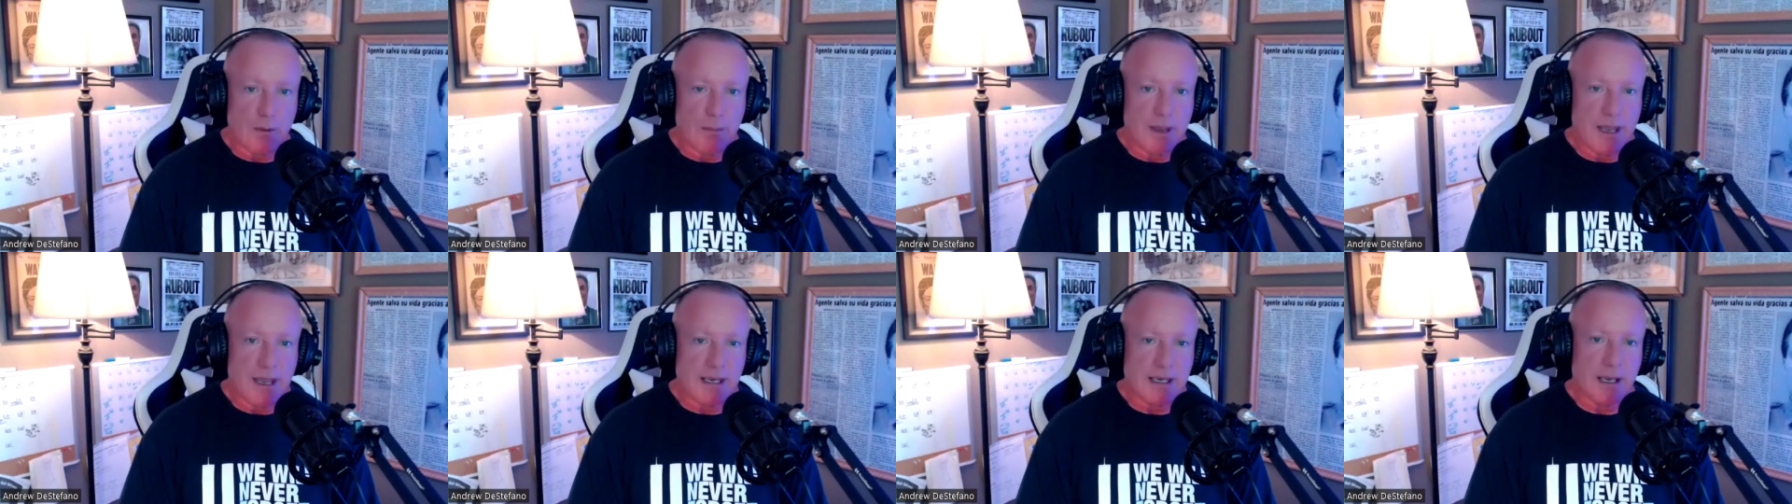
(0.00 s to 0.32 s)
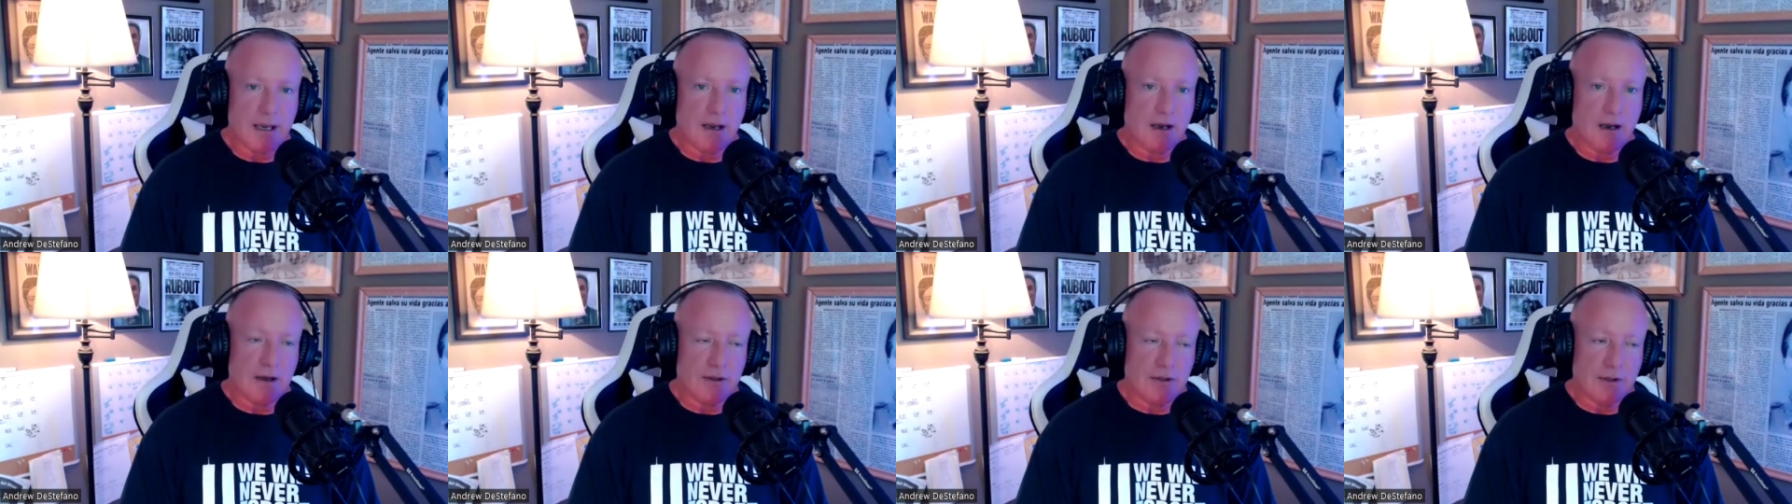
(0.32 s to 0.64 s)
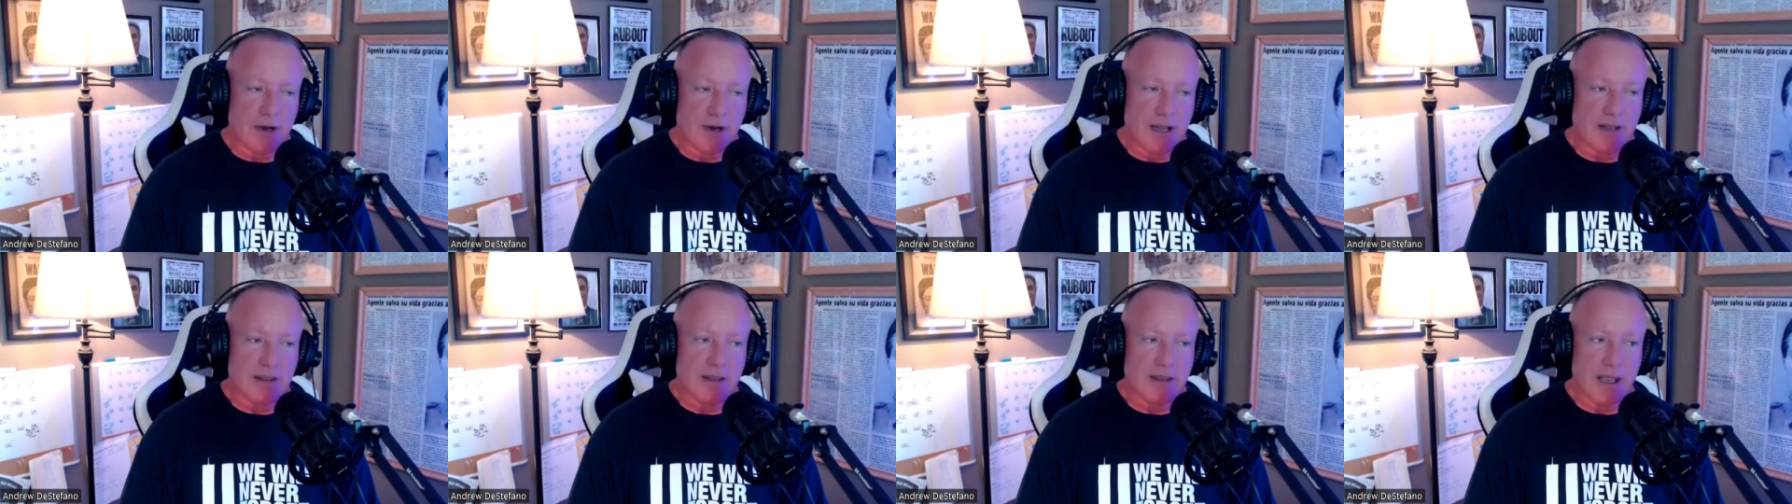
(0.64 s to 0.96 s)
I'm making on
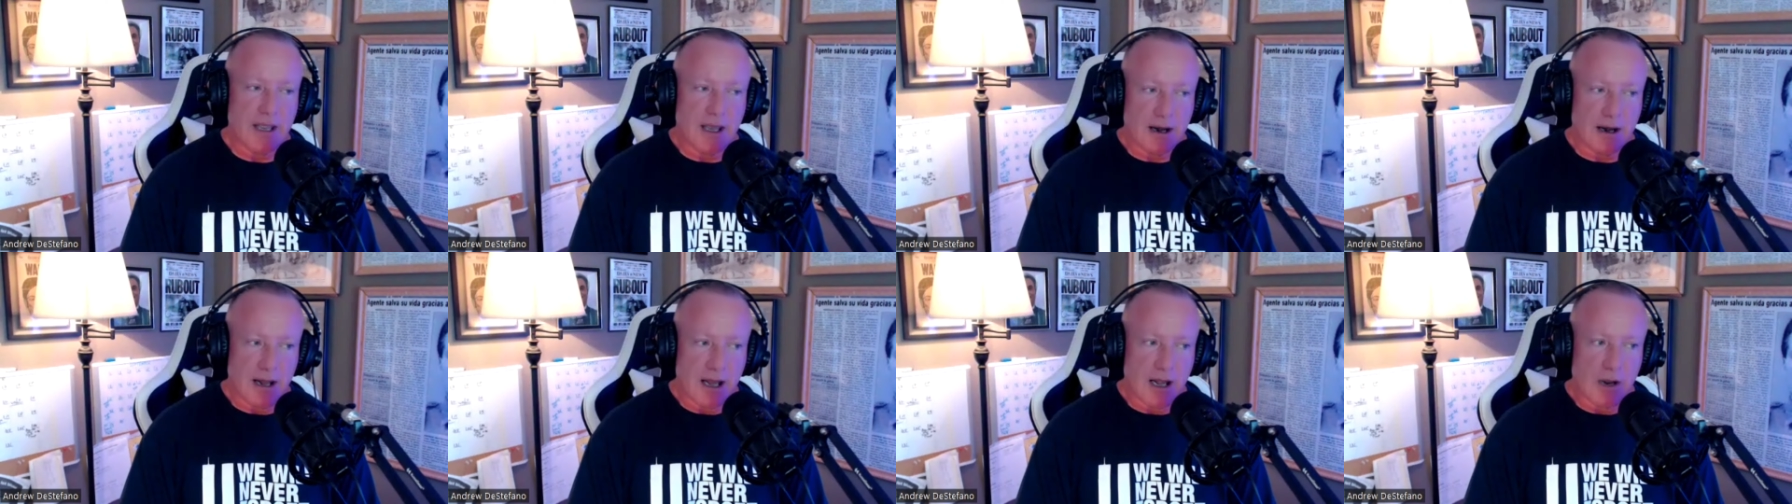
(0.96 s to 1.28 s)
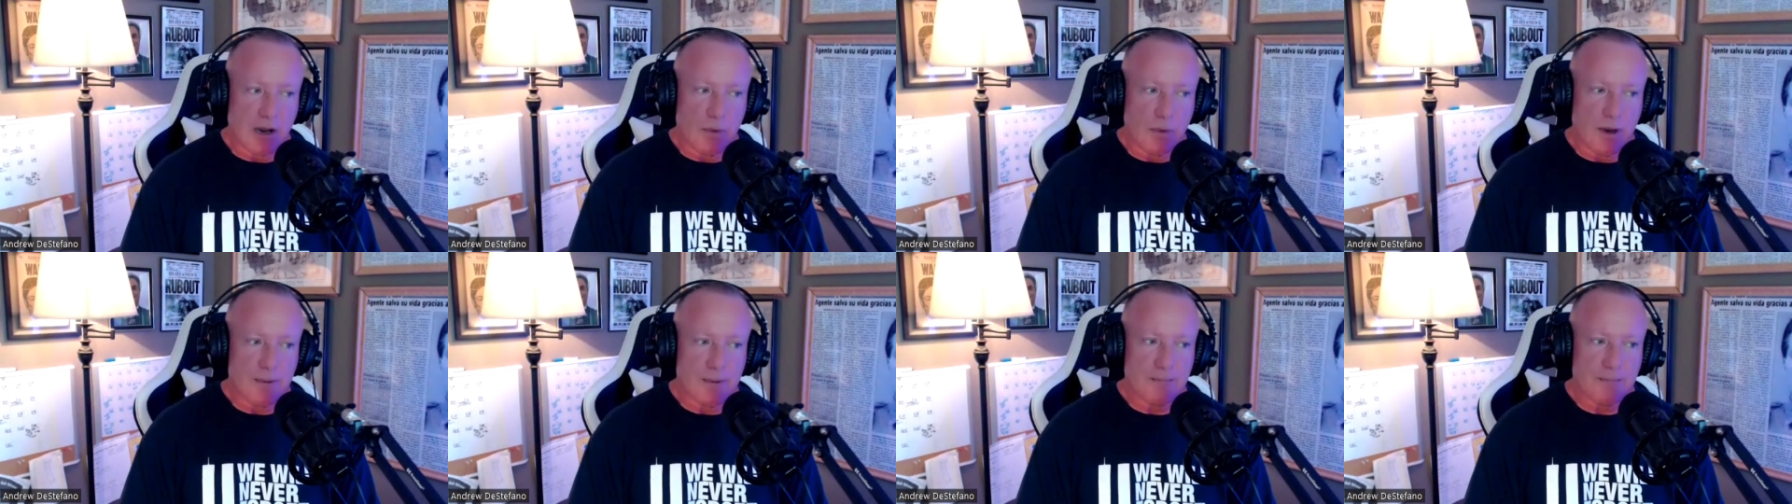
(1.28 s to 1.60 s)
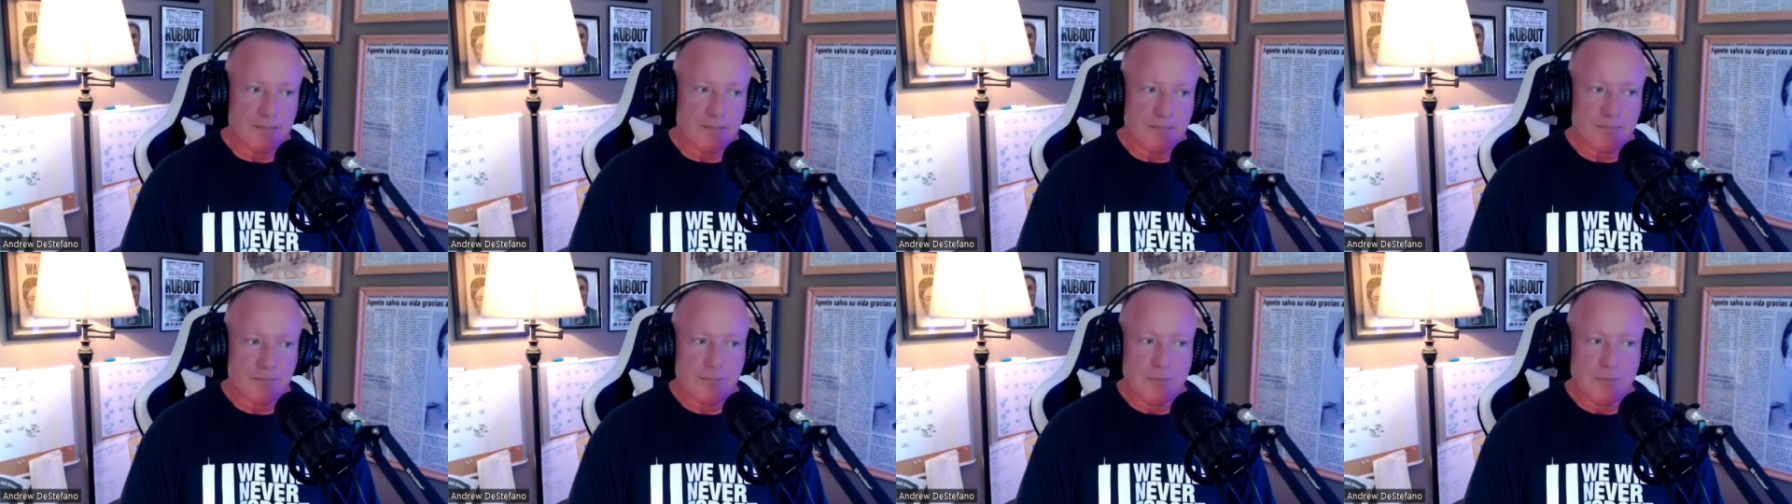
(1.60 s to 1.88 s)
Tren de Aragua.